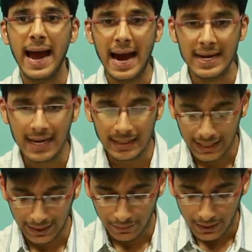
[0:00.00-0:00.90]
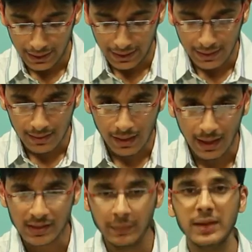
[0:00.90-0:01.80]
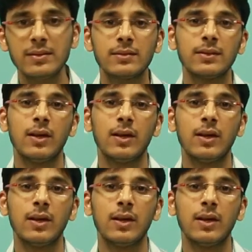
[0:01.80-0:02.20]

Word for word: at that time it transmits